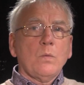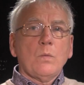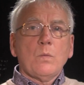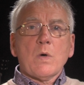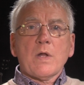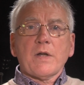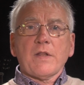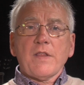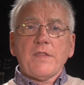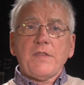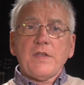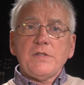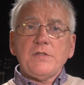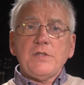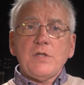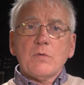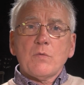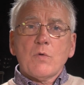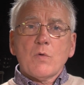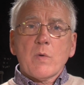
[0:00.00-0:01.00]
One of the
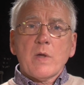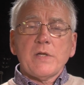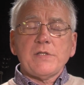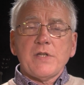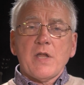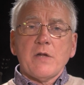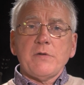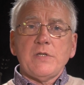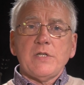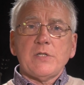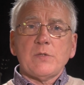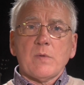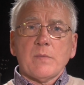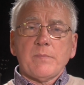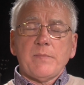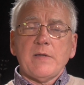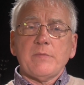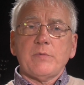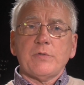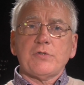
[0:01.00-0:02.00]
things you always notice
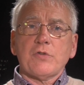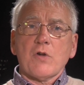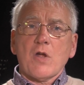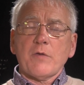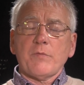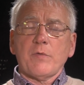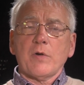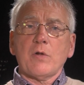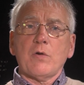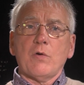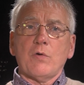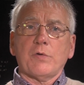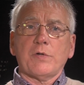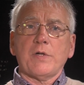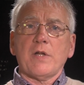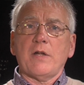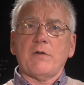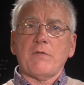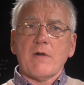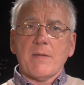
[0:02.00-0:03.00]
when people try and
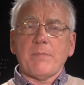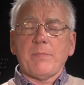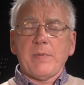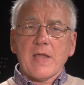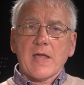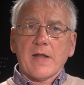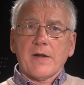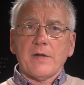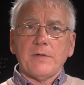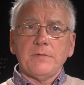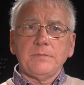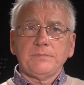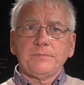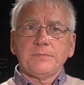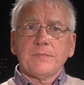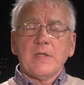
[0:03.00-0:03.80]
record a grand piano